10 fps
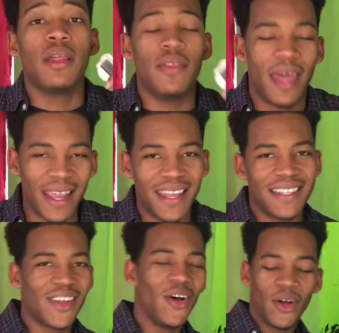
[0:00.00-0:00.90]
That
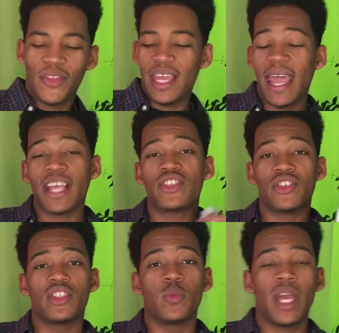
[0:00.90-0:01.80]
gets all the extra
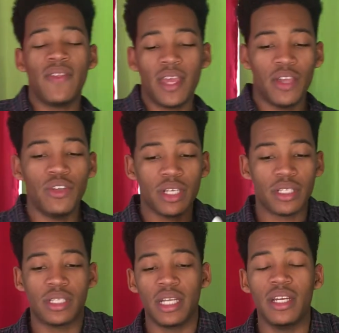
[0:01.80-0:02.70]
suede that you
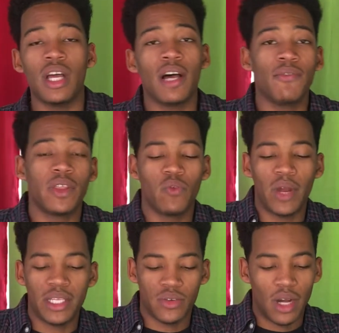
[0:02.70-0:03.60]
just cleaned off with the
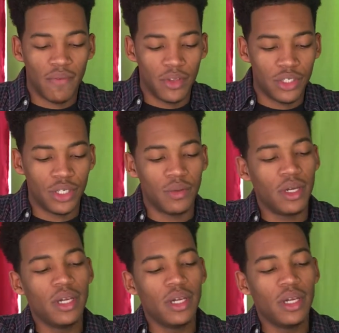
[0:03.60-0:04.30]
razor off the shoe.